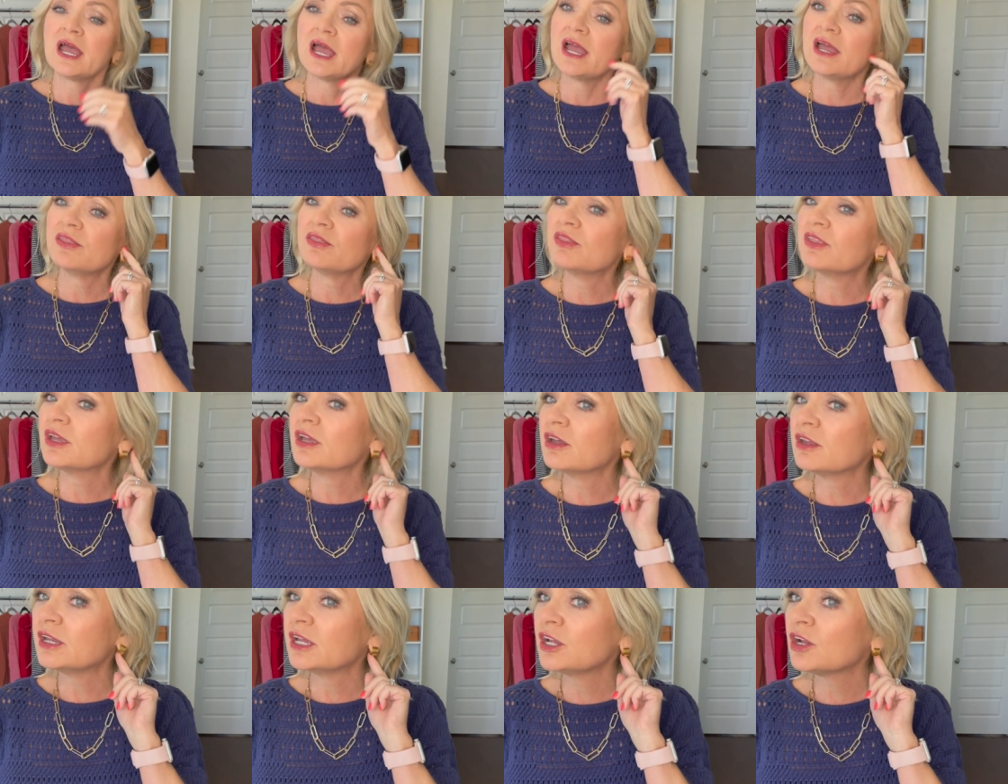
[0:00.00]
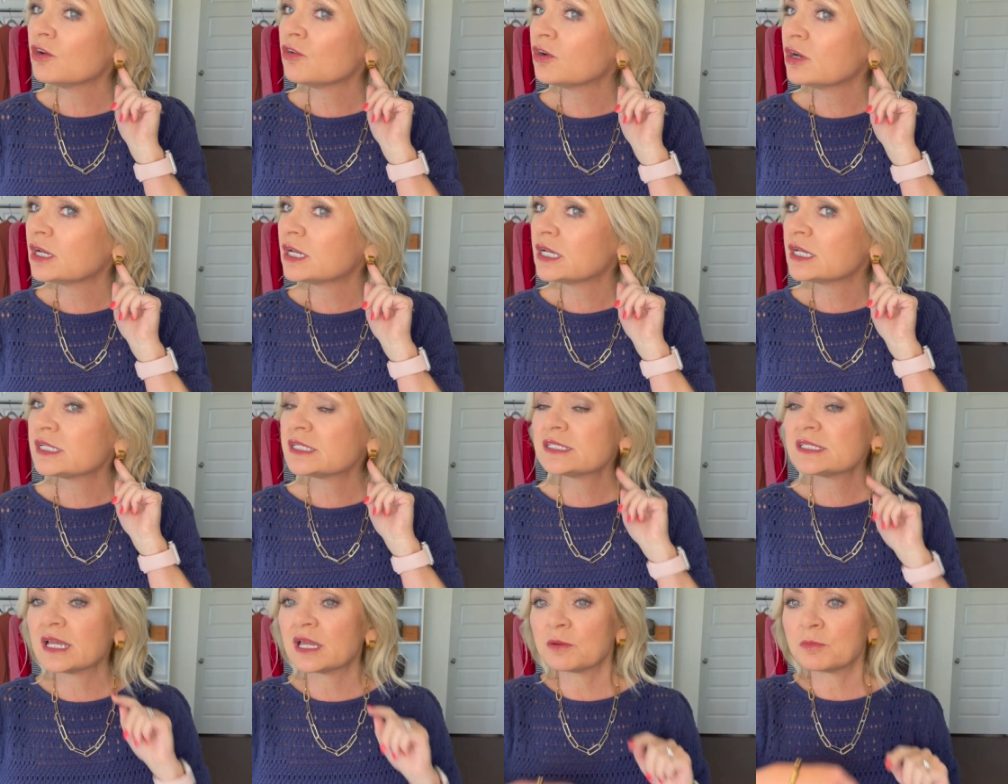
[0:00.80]
And then
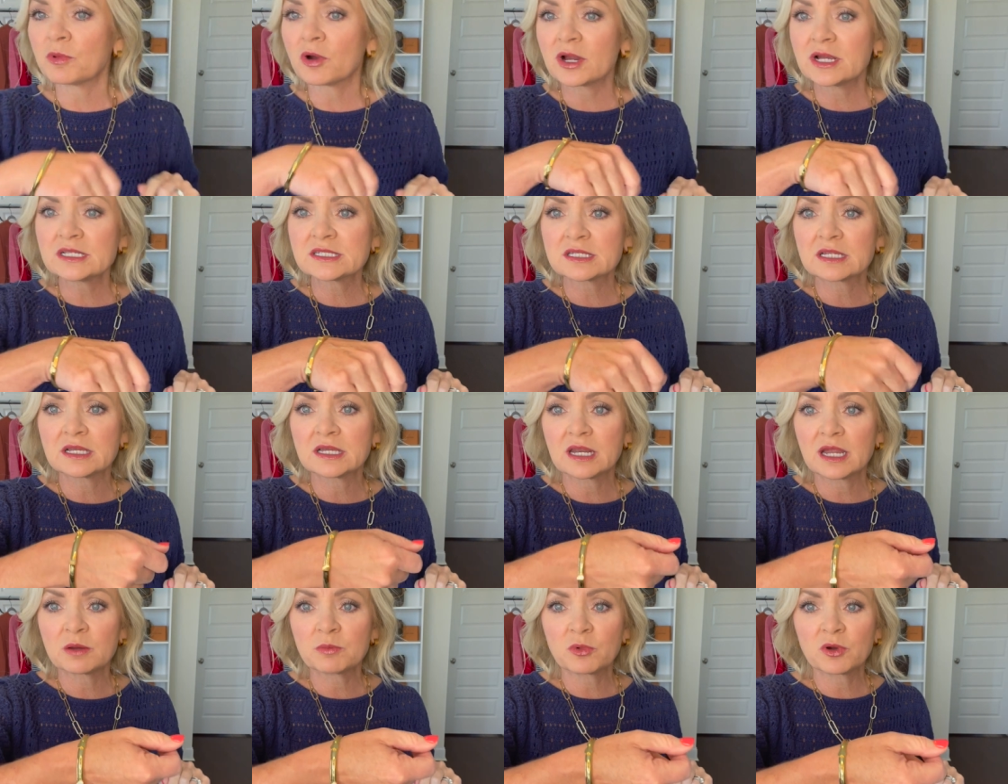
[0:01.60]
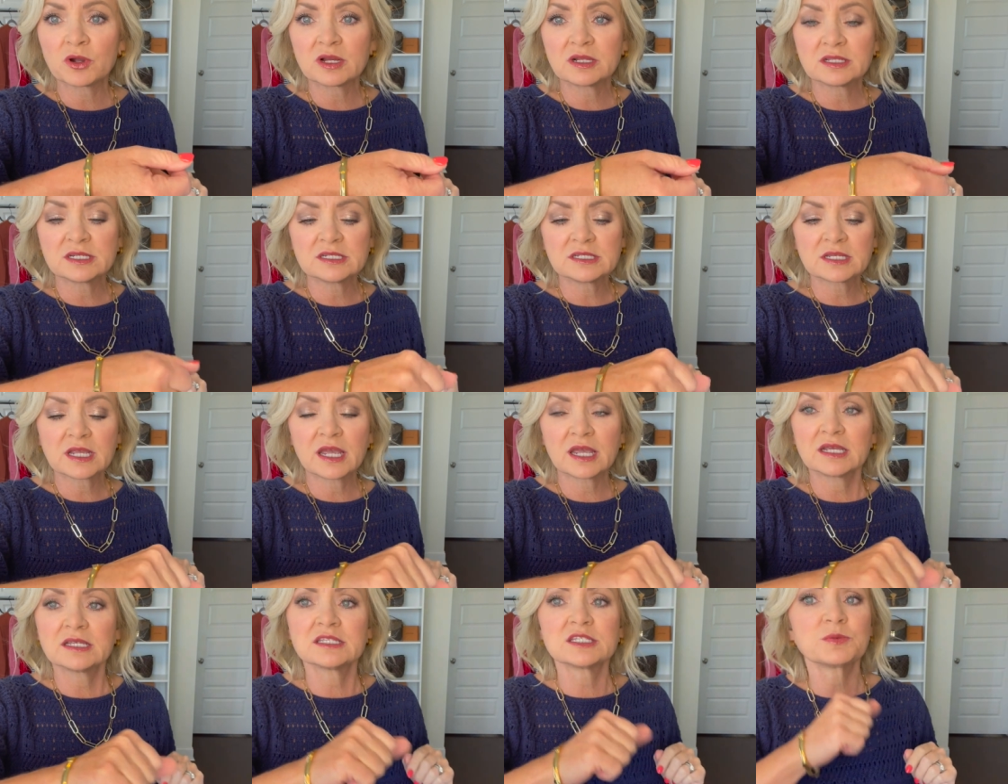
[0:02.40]
earrings and bracelet, I'm wearing these
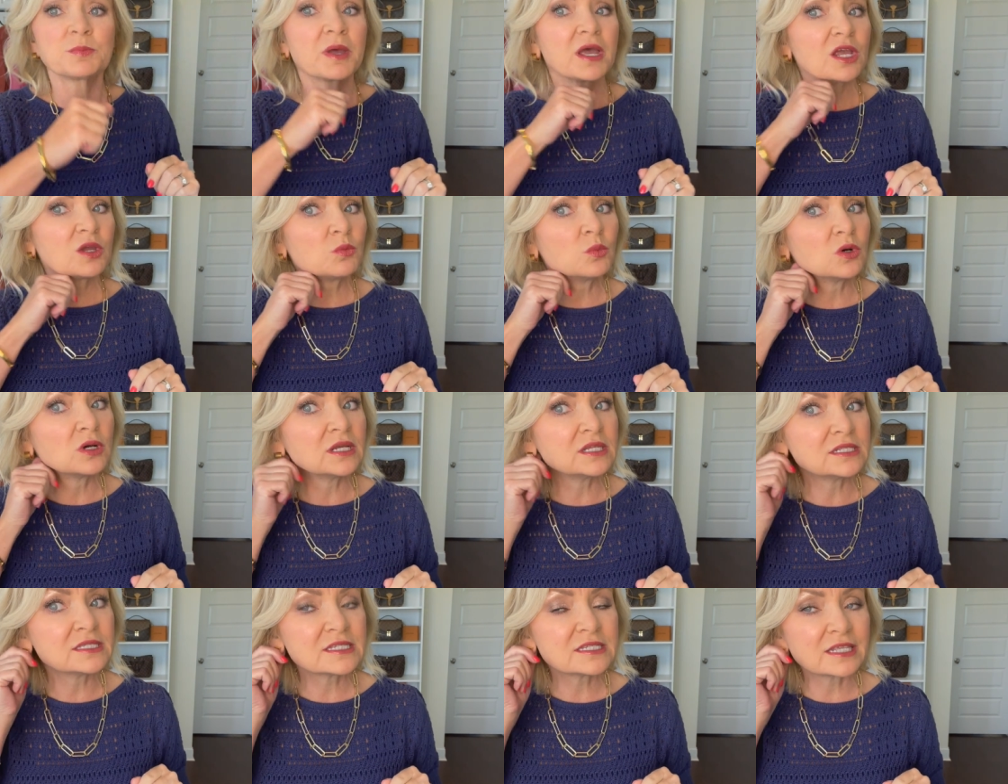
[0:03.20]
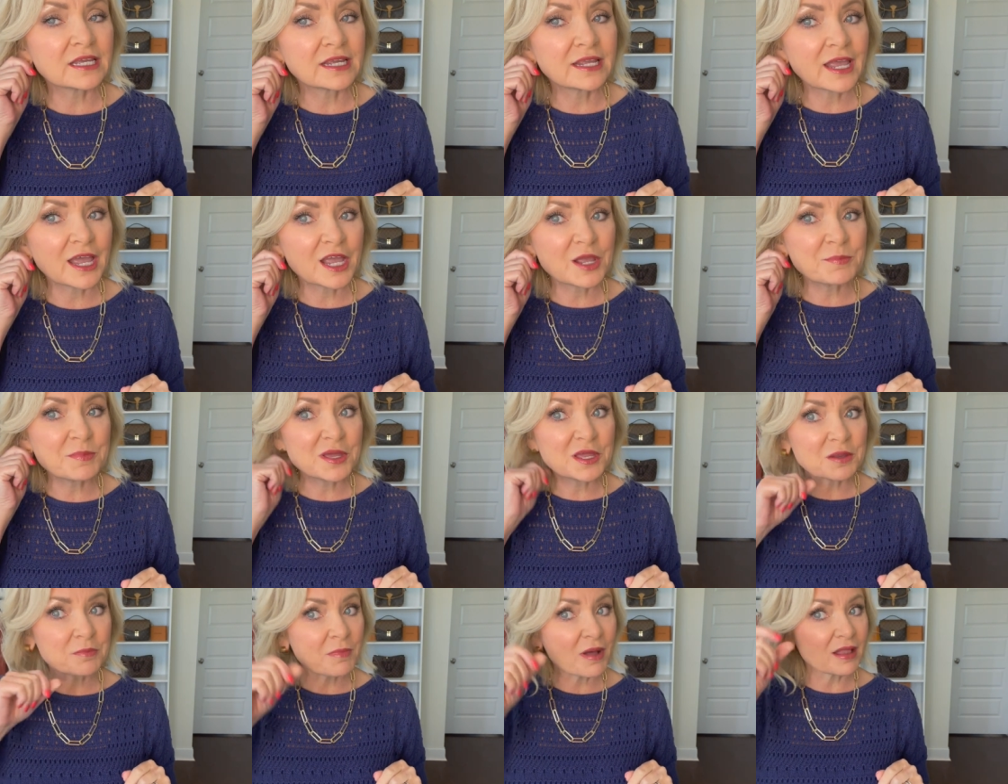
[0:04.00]
Kate Spade ones that came
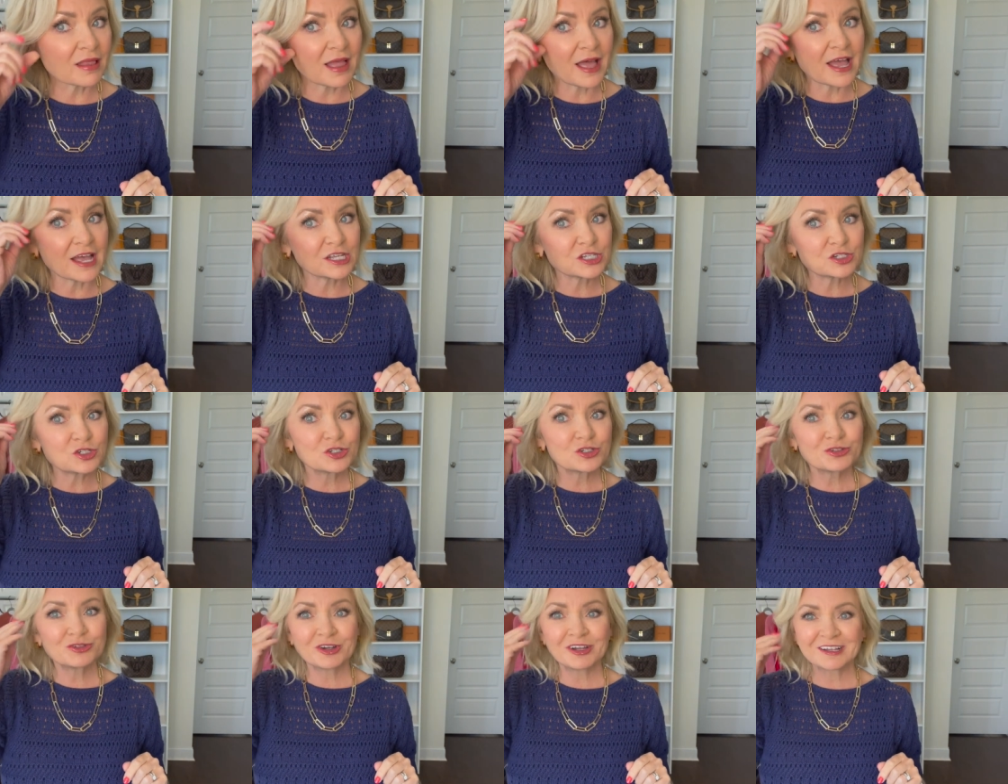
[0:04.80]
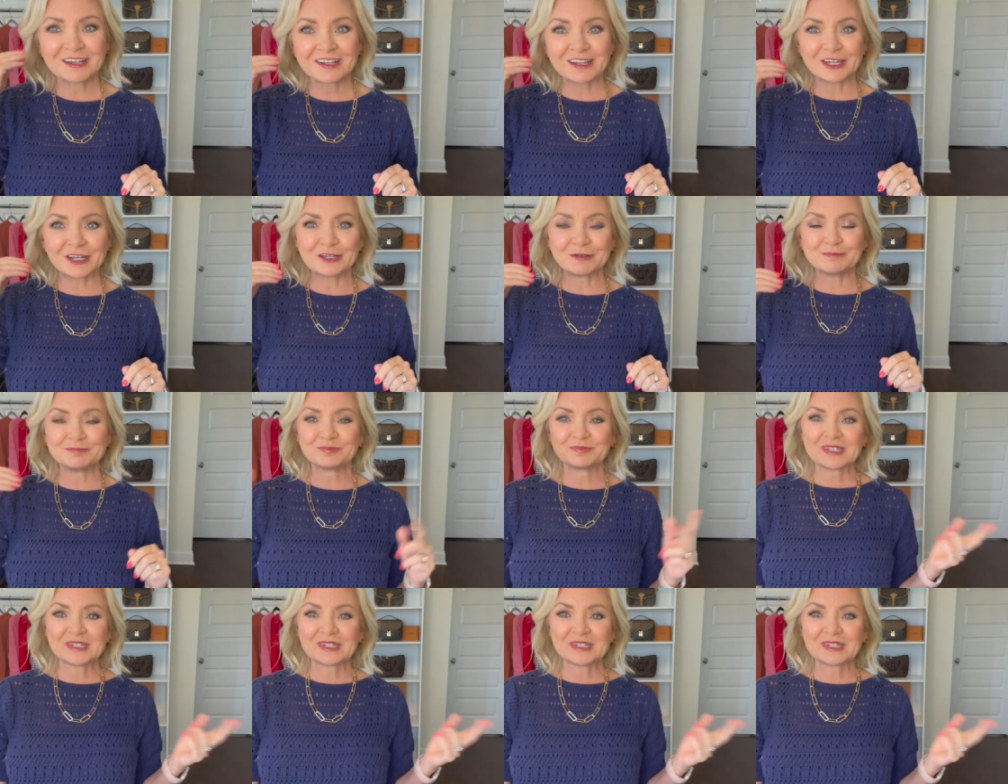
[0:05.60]
in my last trunk club.